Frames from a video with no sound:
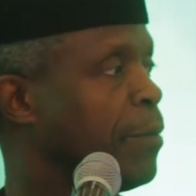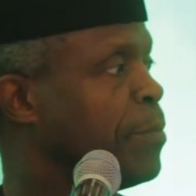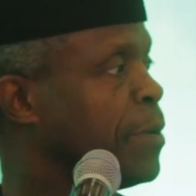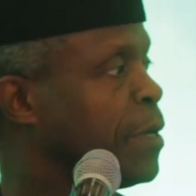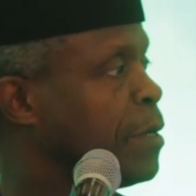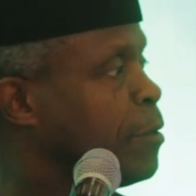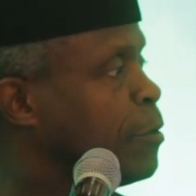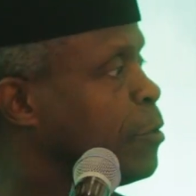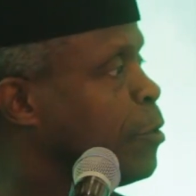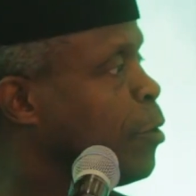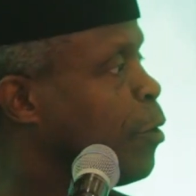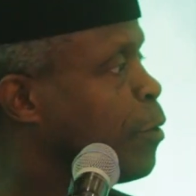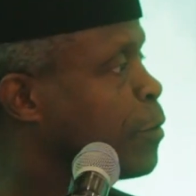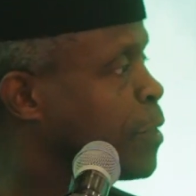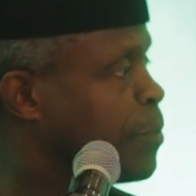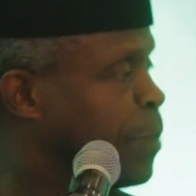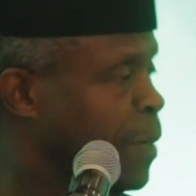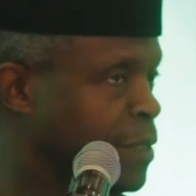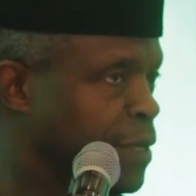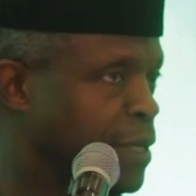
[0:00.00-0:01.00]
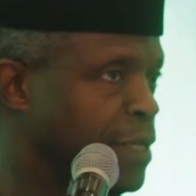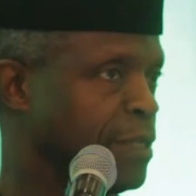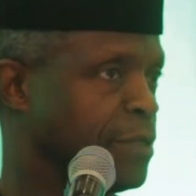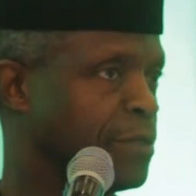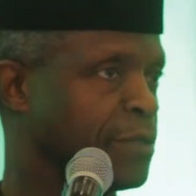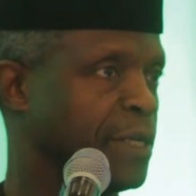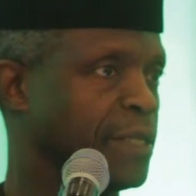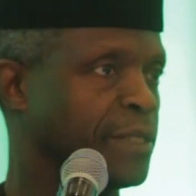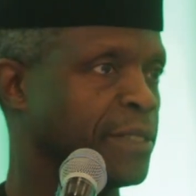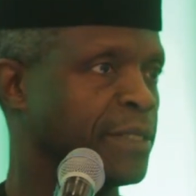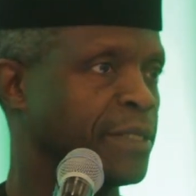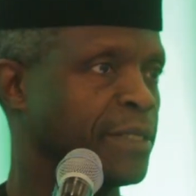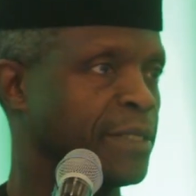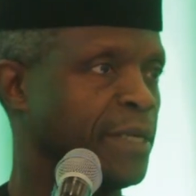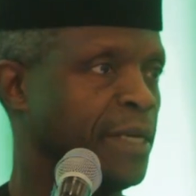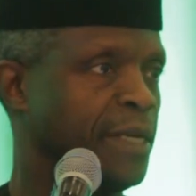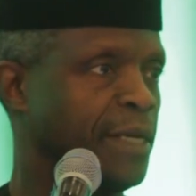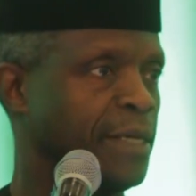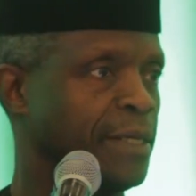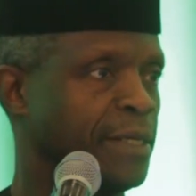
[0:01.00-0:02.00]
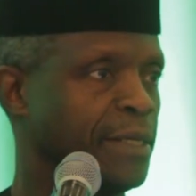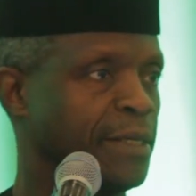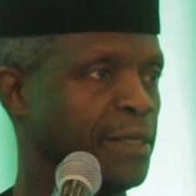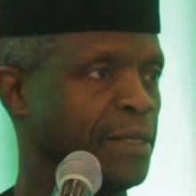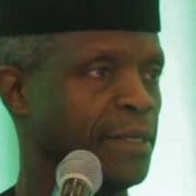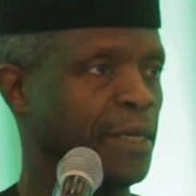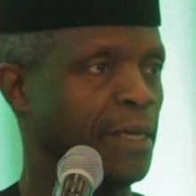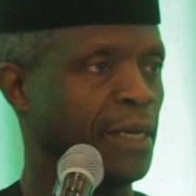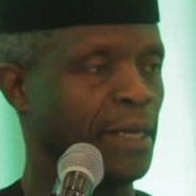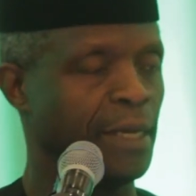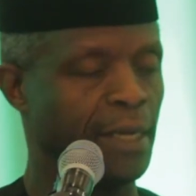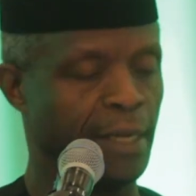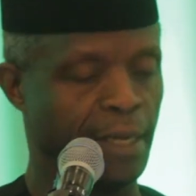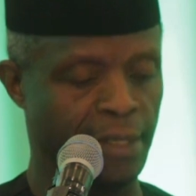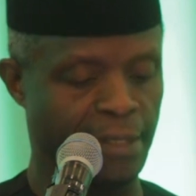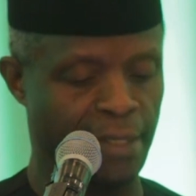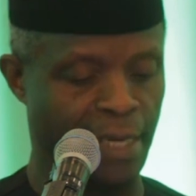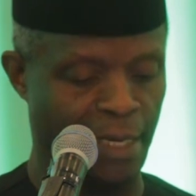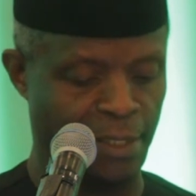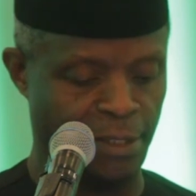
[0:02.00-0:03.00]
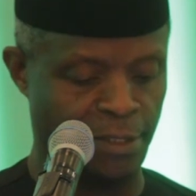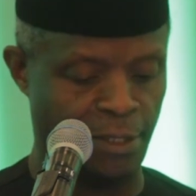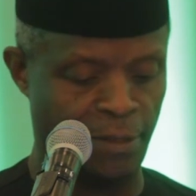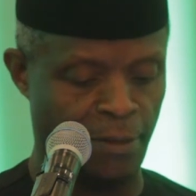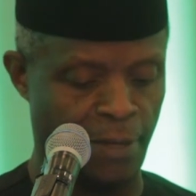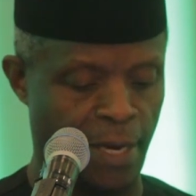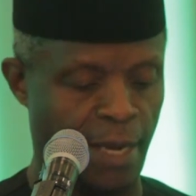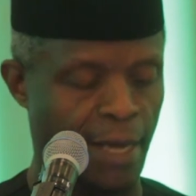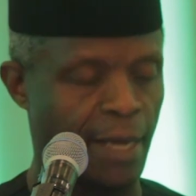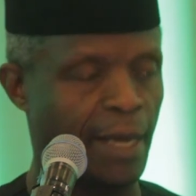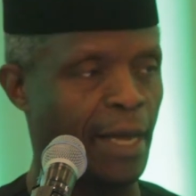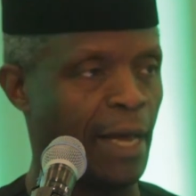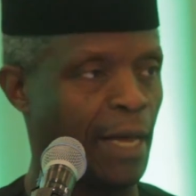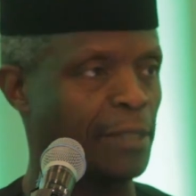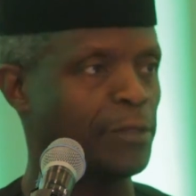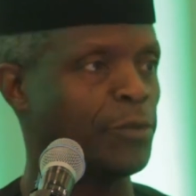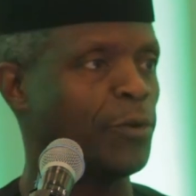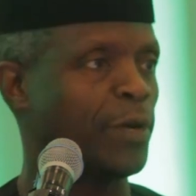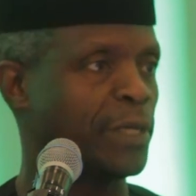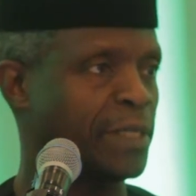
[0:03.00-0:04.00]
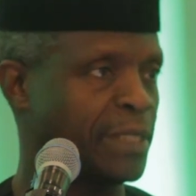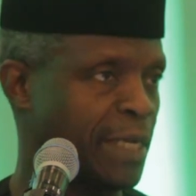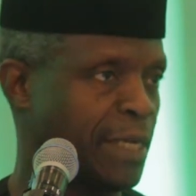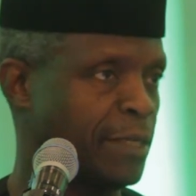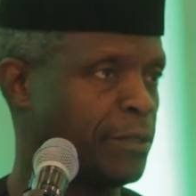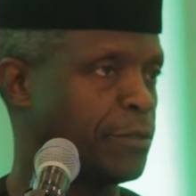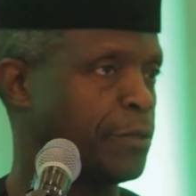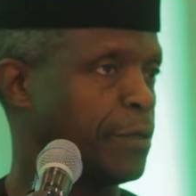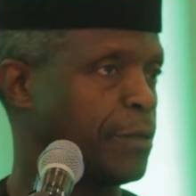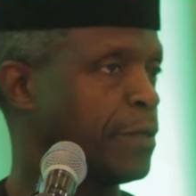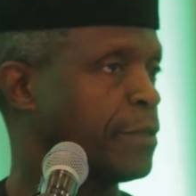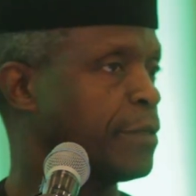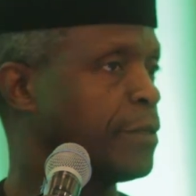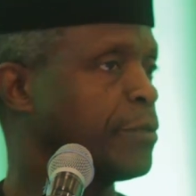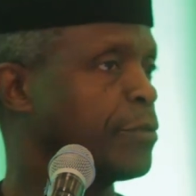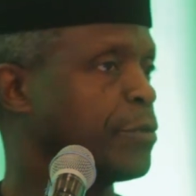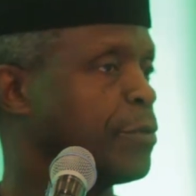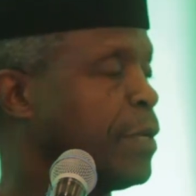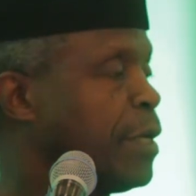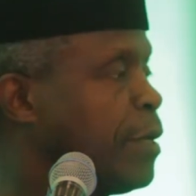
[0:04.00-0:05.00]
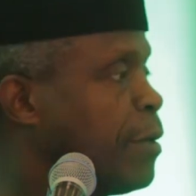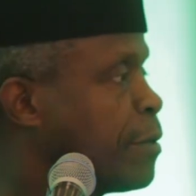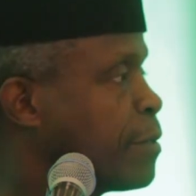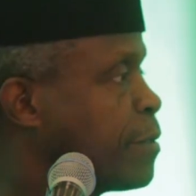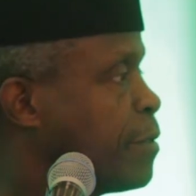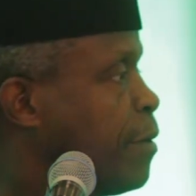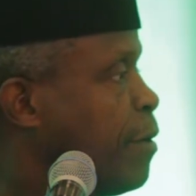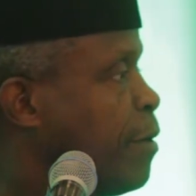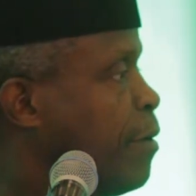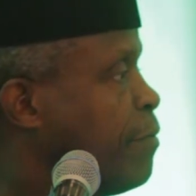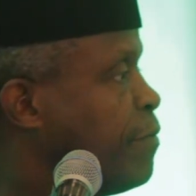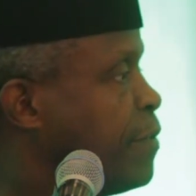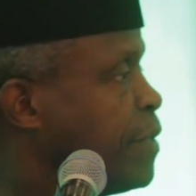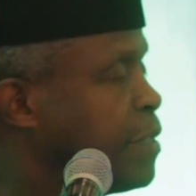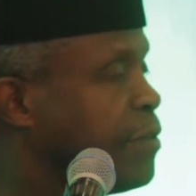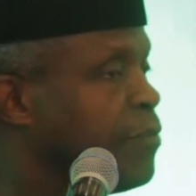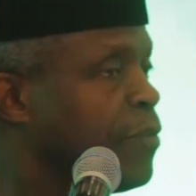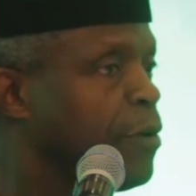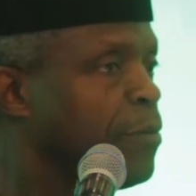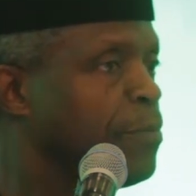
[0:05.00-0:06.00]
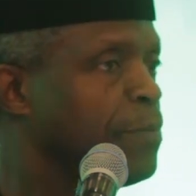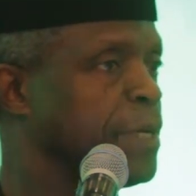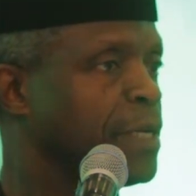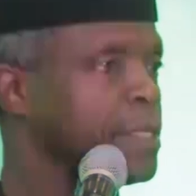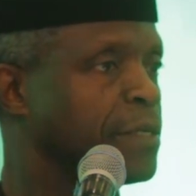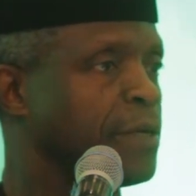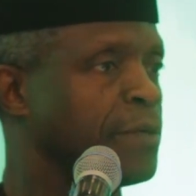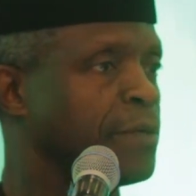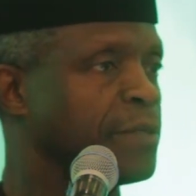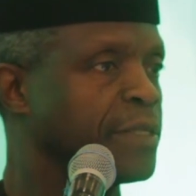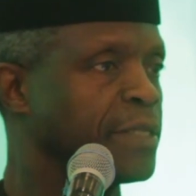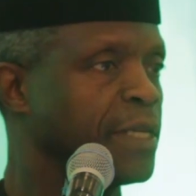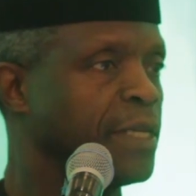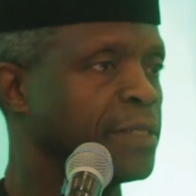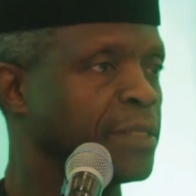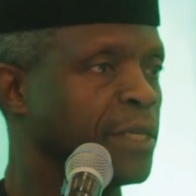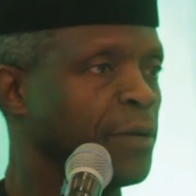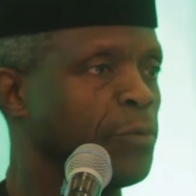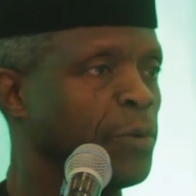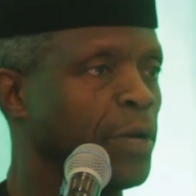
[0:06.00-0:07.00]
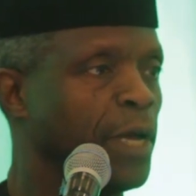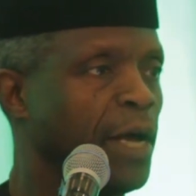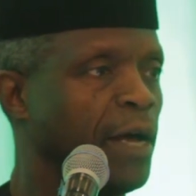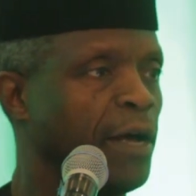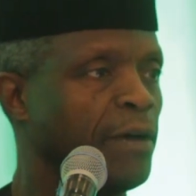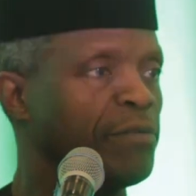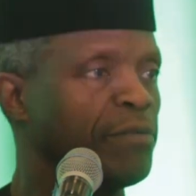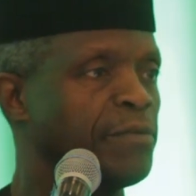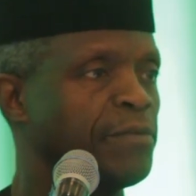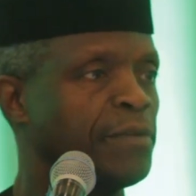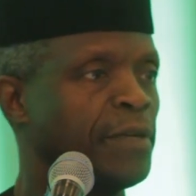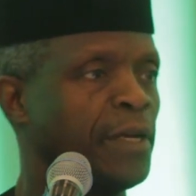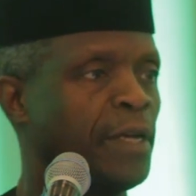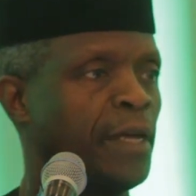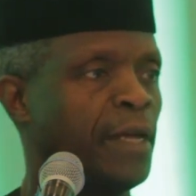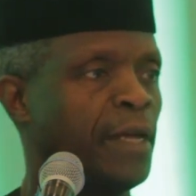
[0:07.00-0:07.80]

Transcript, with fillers: Bill, your special interest in Nigeria and your attention to a lot of the development concerns that we have.